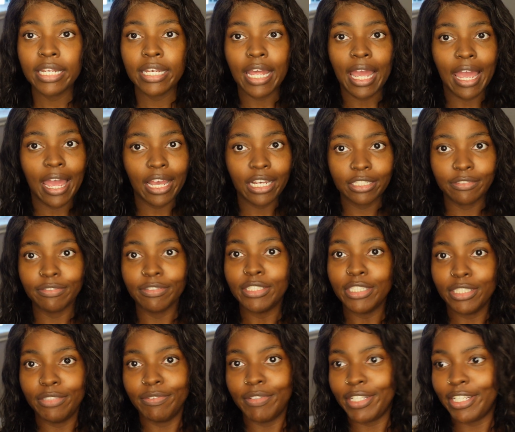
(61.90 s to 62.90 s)
ask for
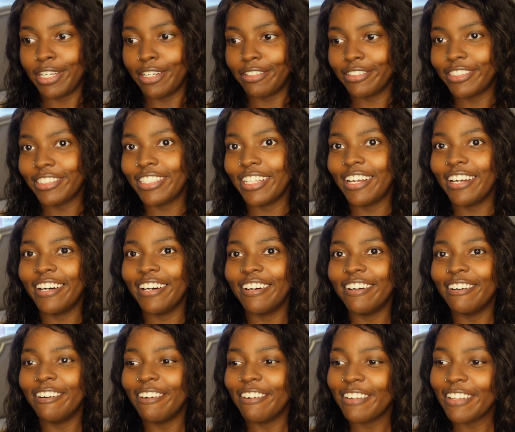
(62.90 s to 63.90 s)
this video,
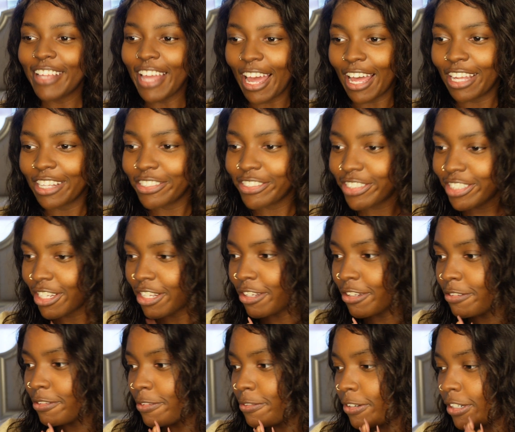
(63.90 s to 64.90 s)
so yeah.
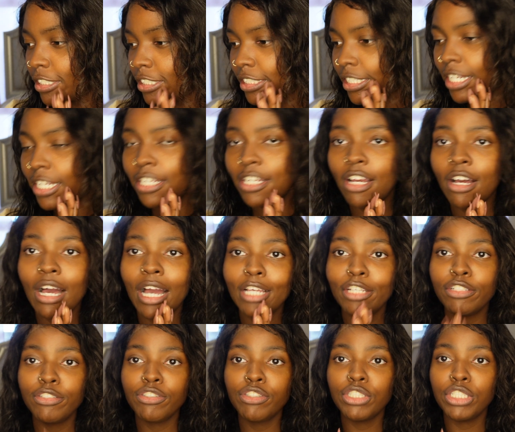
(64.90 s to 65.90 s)
So the first thing, y'all, I
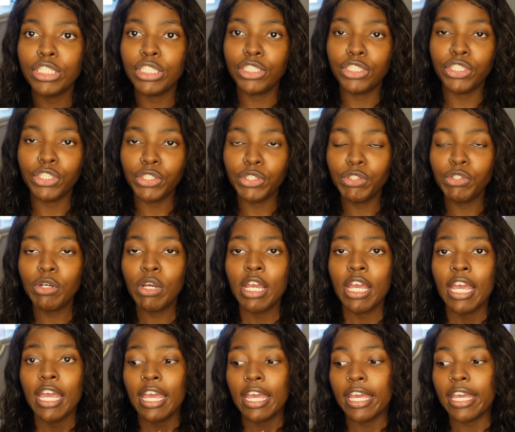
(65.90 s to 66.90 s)
usually do
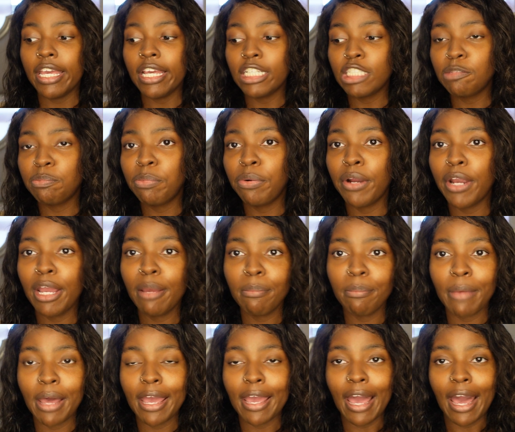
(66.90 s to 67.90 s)
is prep
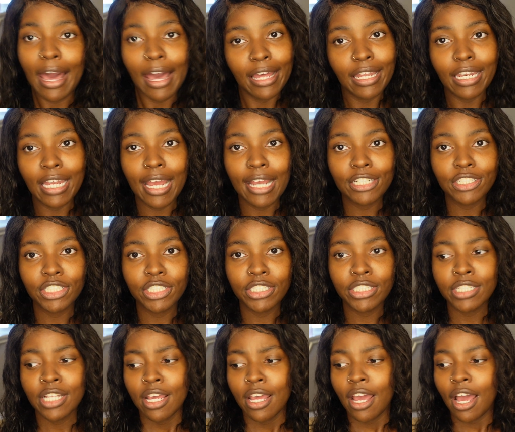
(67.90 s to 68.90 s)
my
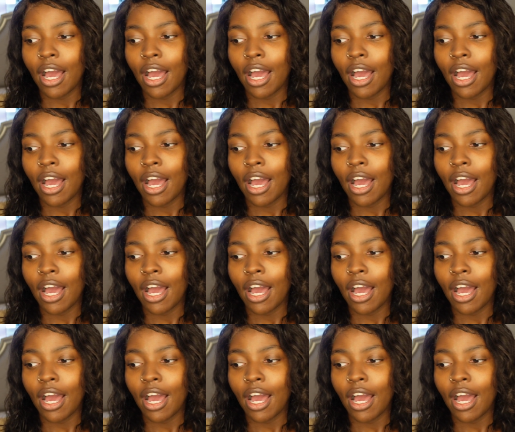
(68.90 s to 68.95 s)
eyelashes.